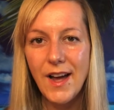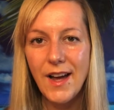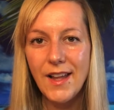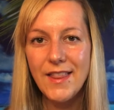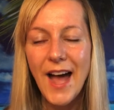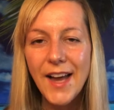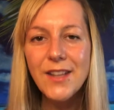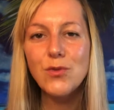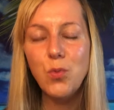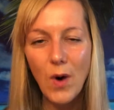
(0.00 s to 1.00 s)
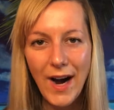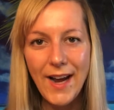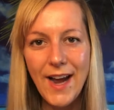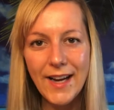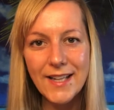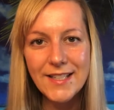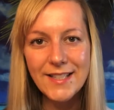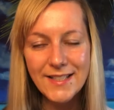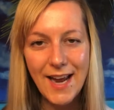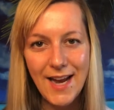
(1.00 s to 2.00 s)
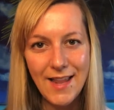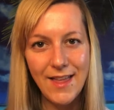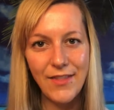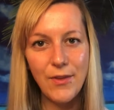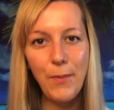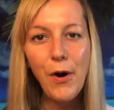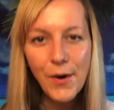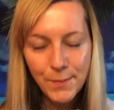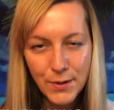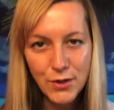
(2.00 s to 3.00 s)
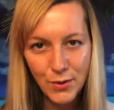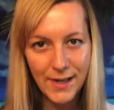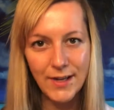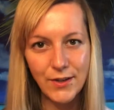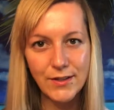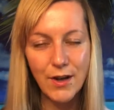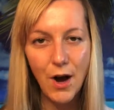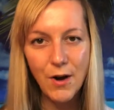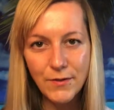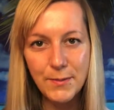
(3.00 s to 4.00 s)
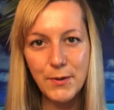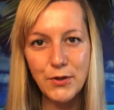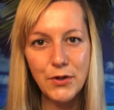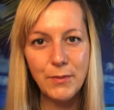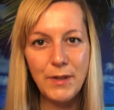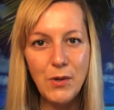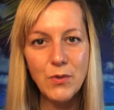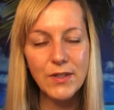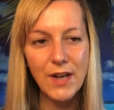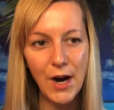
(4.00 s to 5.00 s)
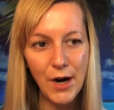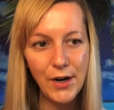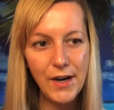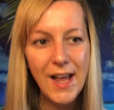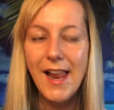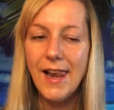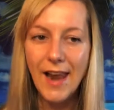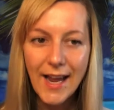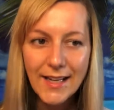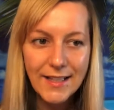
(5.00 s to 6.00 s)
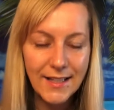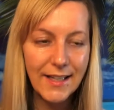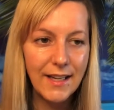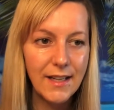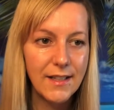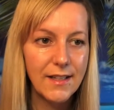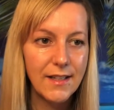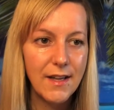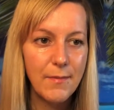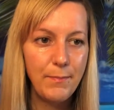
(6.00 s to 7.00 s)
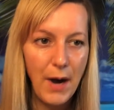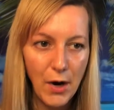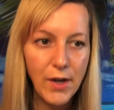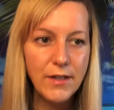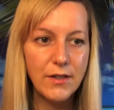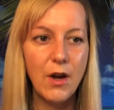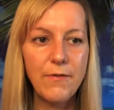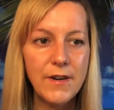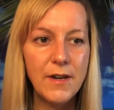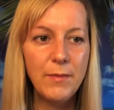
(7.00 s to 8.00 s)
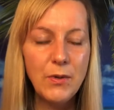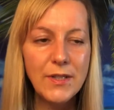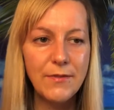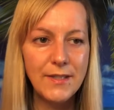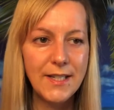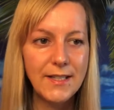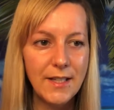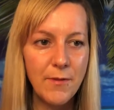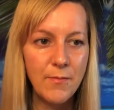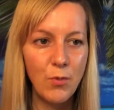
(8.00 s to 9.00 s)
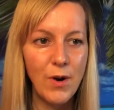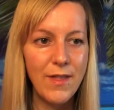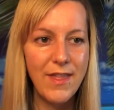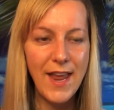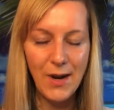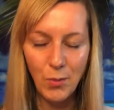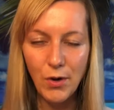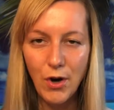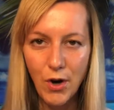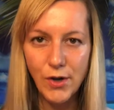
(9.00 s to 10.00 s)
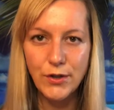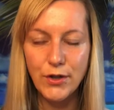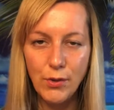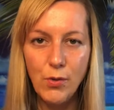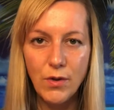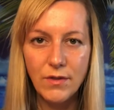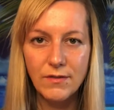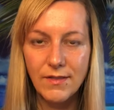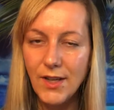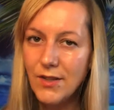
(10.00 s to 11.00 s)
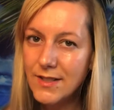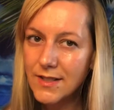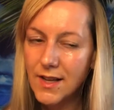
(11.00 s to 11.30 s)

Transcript: that is why I can say that the perpetrators of spiritual abuse are likely part of an abusive system where they were hurt too. There's